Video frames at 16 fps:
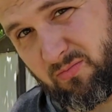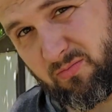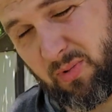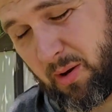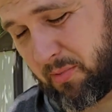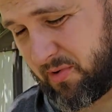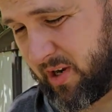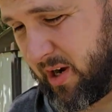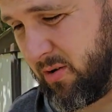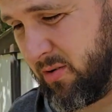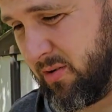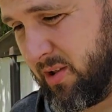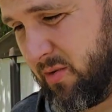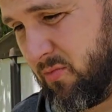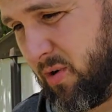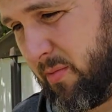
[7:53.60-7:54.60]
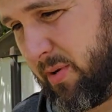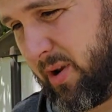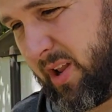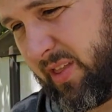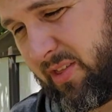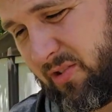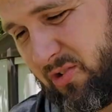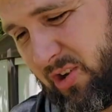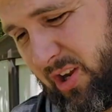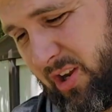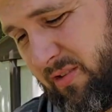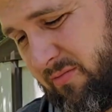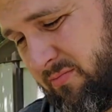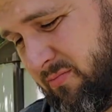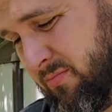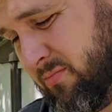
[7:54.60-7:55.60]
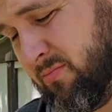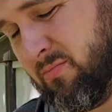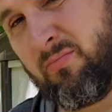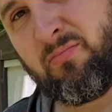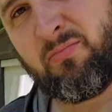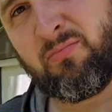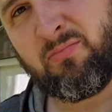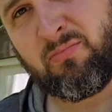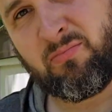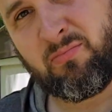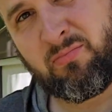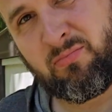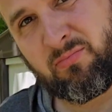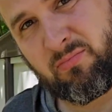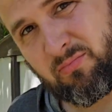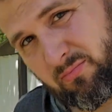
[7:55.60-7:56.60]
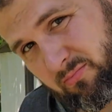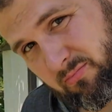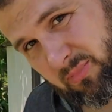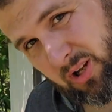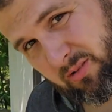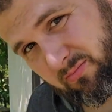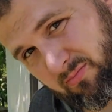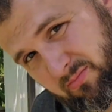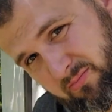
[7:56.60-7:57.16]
paper towel and rub it on the chain. But